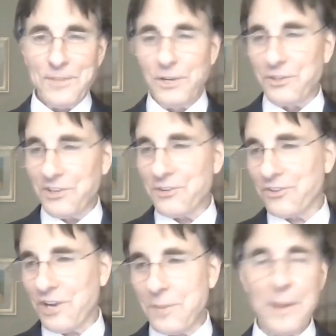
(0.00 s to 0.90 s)
You know, it's
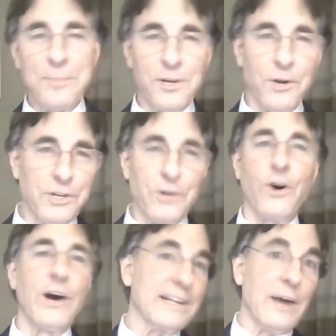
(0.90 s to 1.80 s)
interesting. People go, you know,
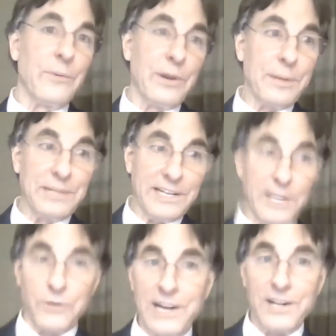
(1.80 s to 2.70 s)
oh, I, I want to be able to
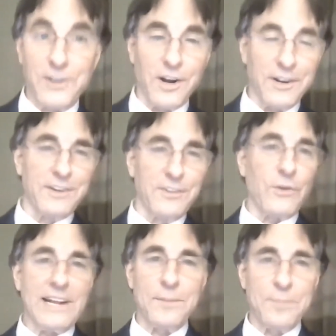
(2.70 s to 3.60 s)
get a credit card
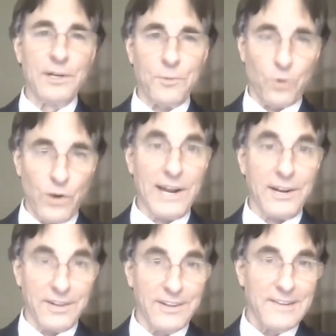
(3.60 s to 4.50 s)
so I can build up
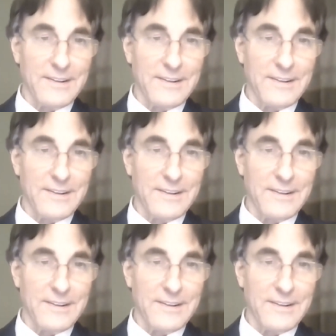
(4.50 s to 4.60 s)
credit,